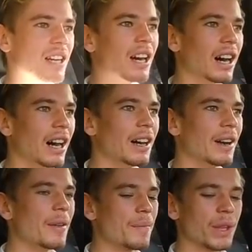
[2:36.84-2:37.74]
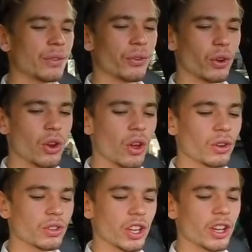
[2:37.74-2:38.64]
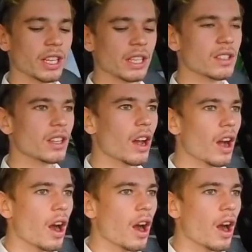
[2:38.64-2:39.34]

car, for long journeys,